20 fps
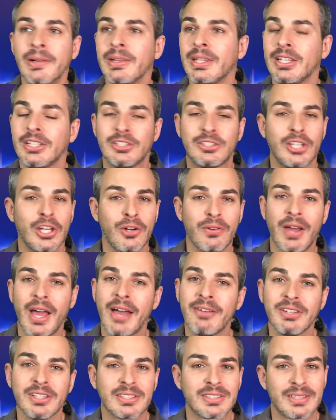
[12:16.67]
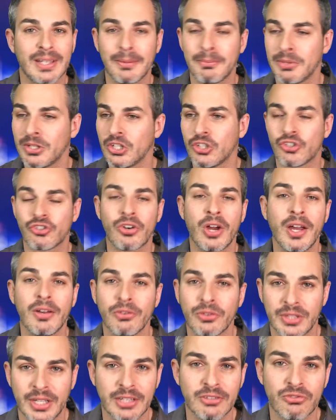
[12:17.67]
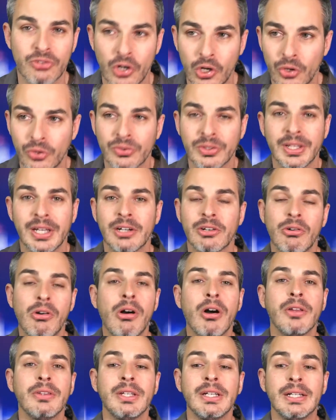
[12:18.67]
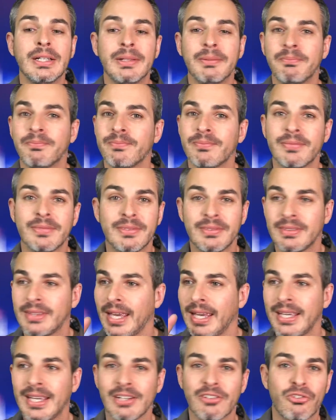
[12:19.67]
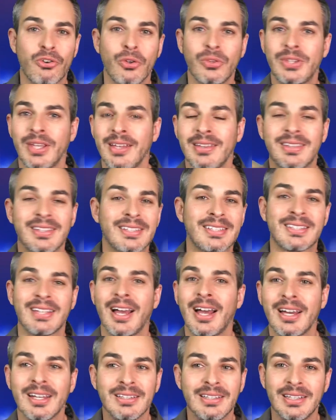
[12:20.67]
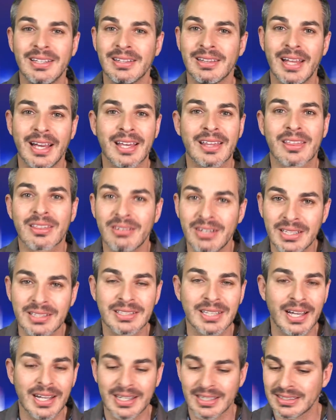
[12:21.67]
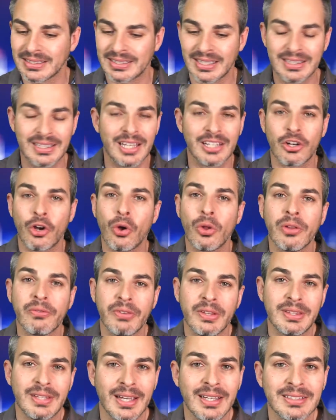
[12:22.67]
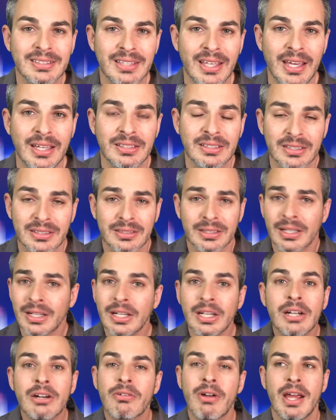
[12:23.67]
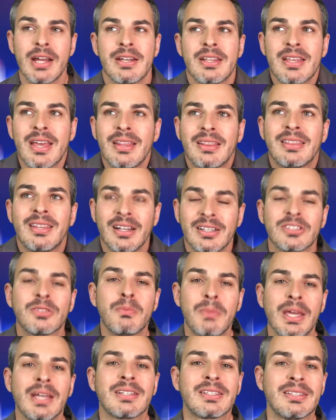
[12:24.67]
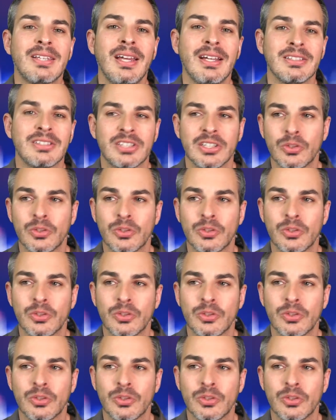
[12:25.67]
Instead of having somebody drive on that road later on, they can rotate the sun in like 3 seconds and get all of the test cases, right? That does make sense.